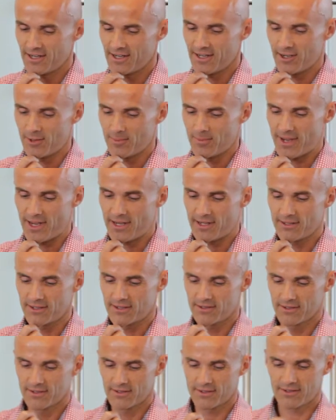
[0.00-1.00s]
Um,
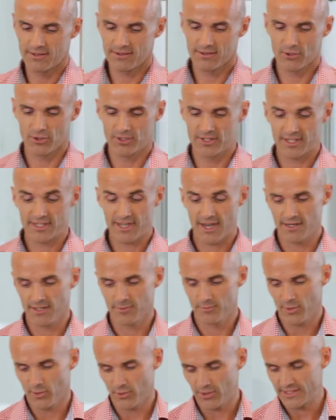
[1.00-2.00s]
and good
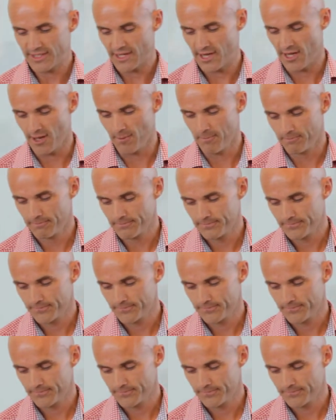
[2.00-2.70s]
dictators build a team.